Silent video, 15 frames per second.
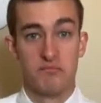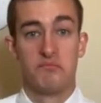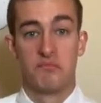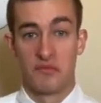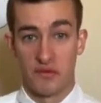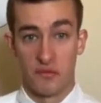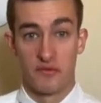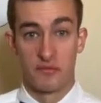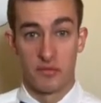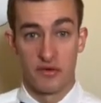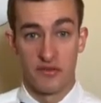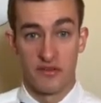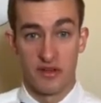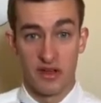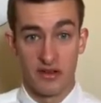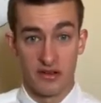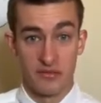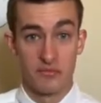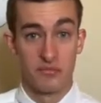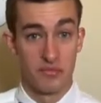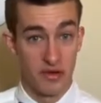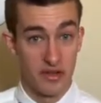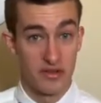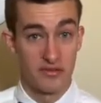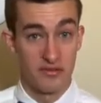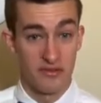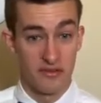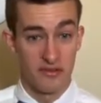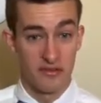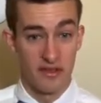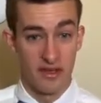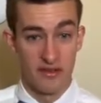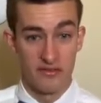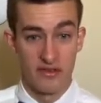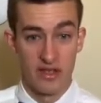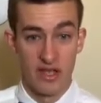someone's personality. Pretty interesting stuff.